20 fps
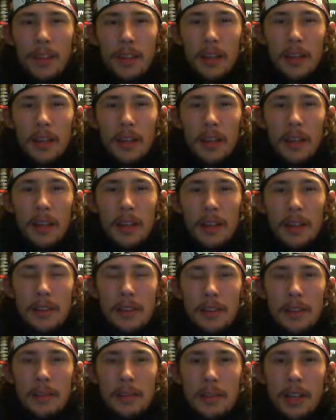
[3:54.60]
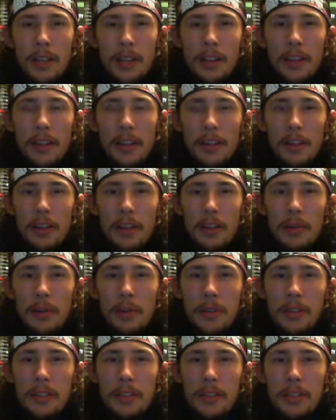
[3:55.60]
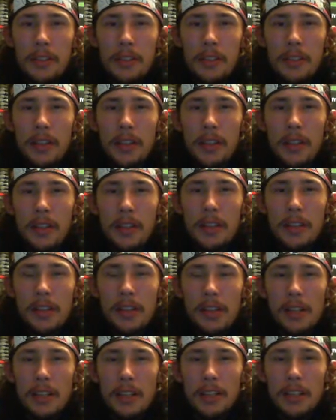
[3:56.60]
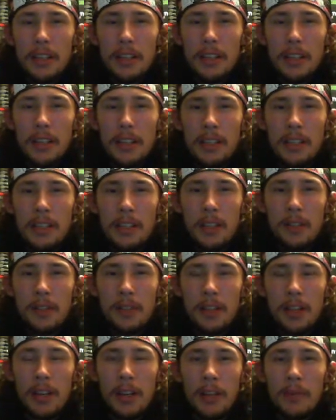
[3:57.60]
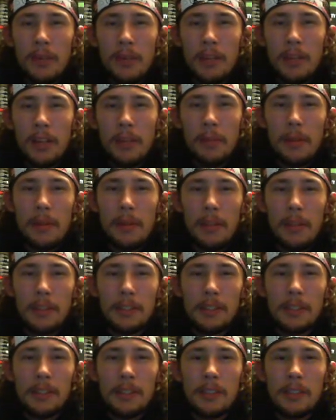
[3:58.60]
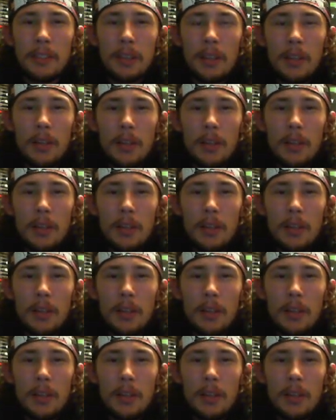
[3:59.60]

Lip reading: then some Sonic the Hedgehog music, because they had Sonic CD soundtrack up for $10. She